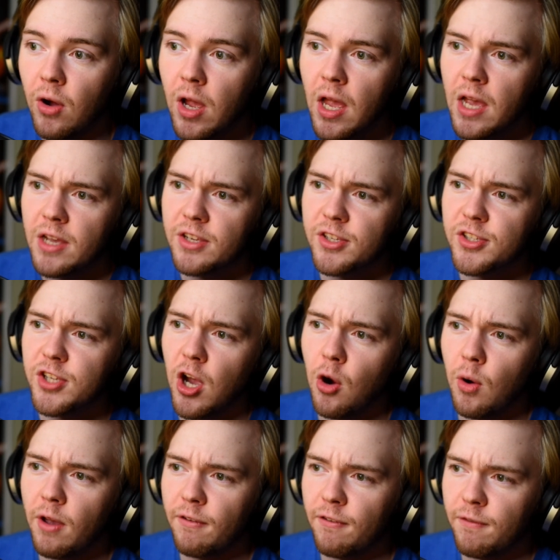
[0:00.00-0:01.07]
So
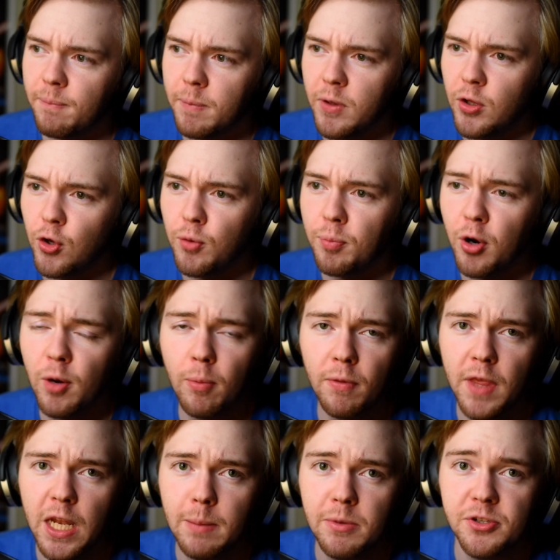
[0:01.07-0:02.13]
if you purple the
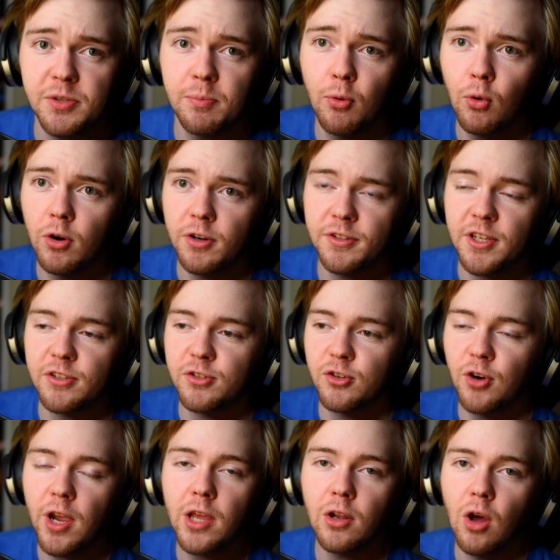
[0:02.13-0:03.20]
enemy supports, that's
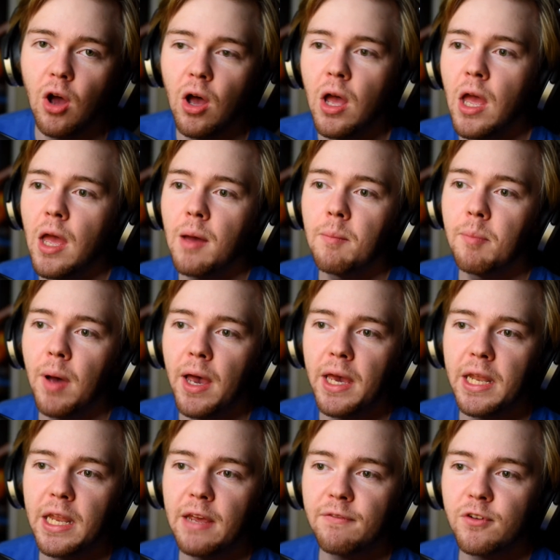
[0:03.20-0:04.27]
great and all, but
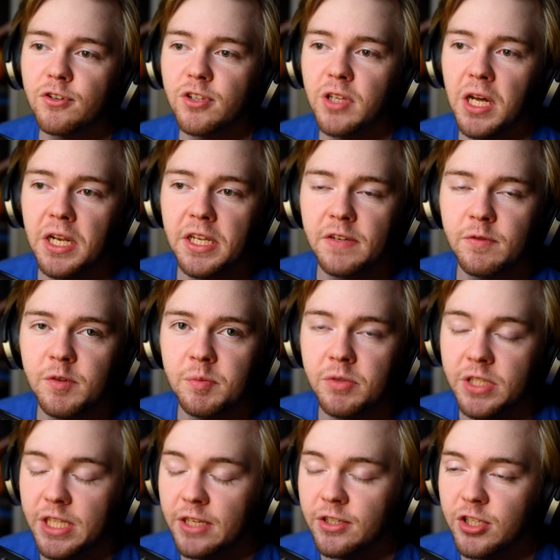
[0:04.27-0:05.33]
if there's a lot of
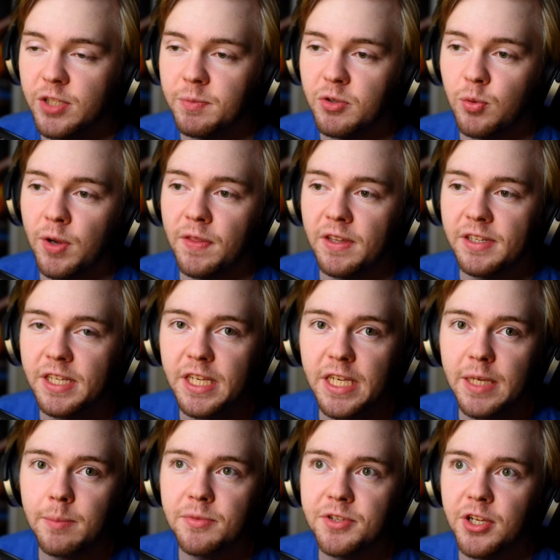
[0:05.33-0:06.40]
distance between the
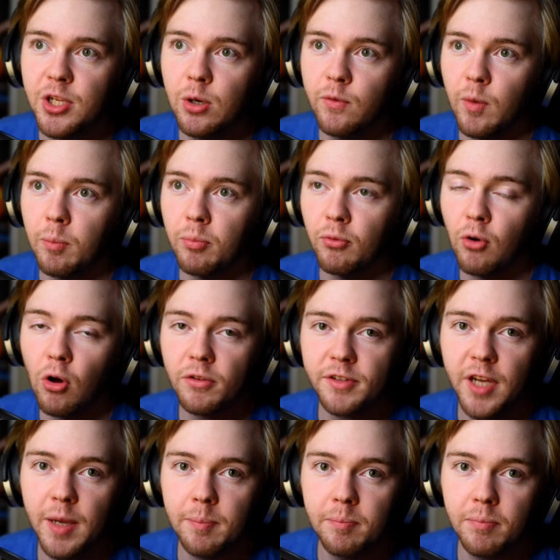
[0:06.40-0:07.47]
teams and you have a brawl
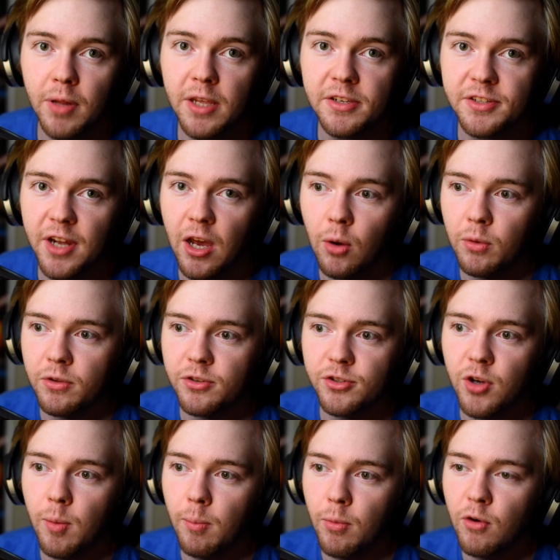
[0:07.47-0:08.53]
type playstyle where there's no
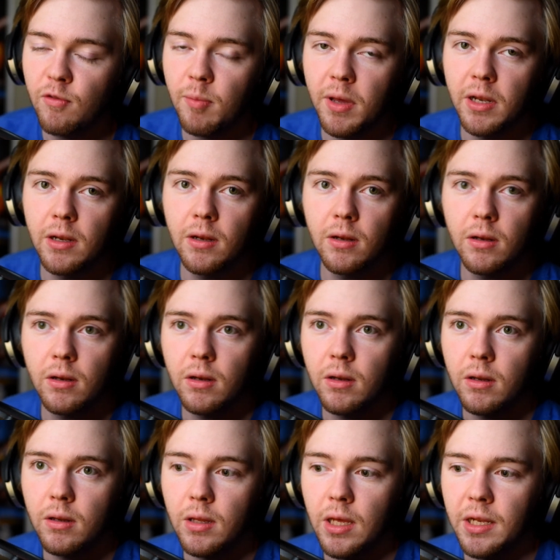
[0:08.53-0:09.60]
movement,
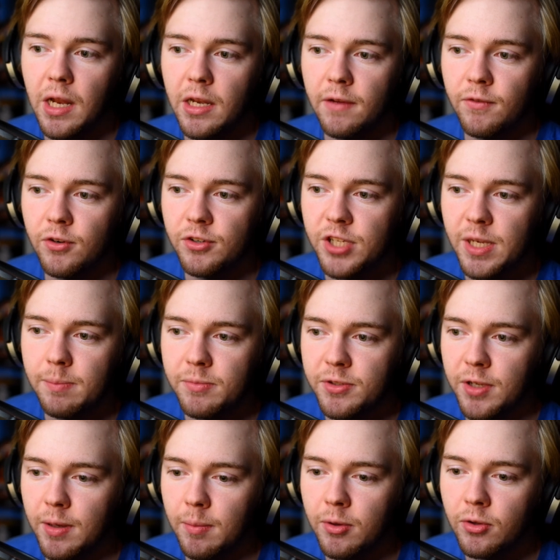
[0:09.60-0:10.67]
in any of your team's
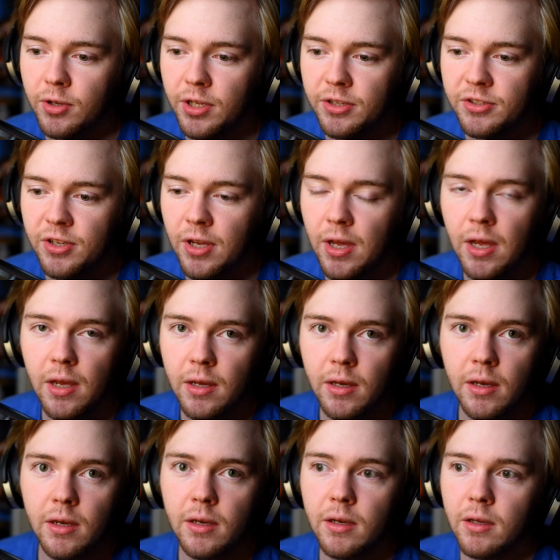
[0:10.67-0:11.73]
abilities,
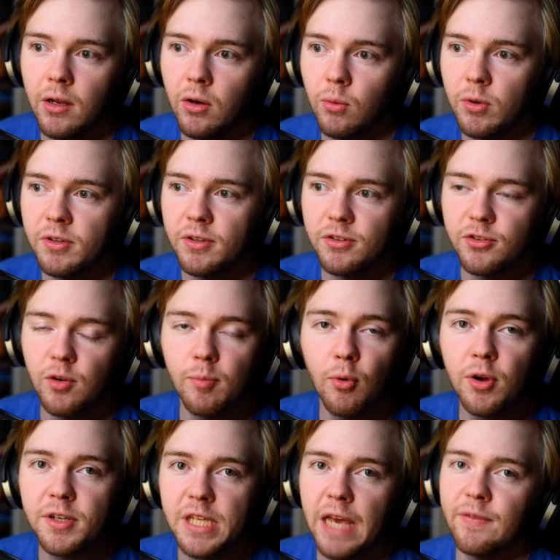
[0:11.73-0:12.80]
there's no point
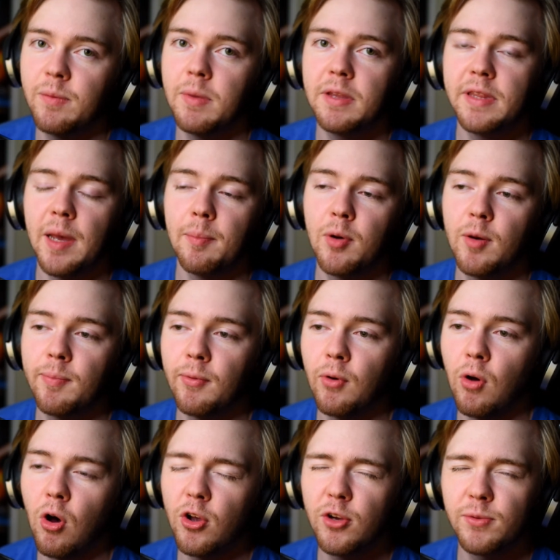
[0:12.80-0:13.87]
to having made that purple.
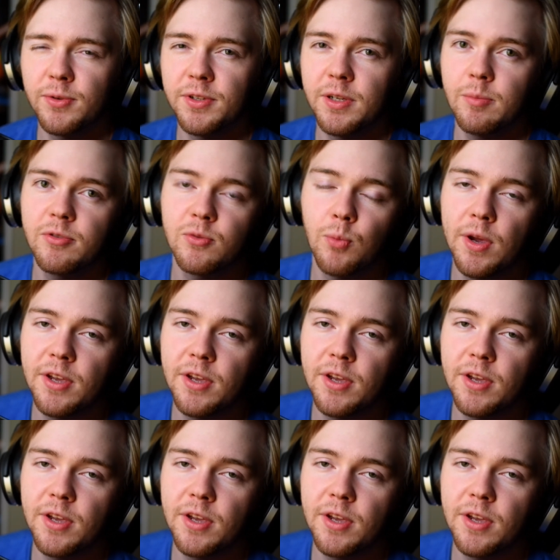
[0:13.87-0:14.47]
All you really did was waste the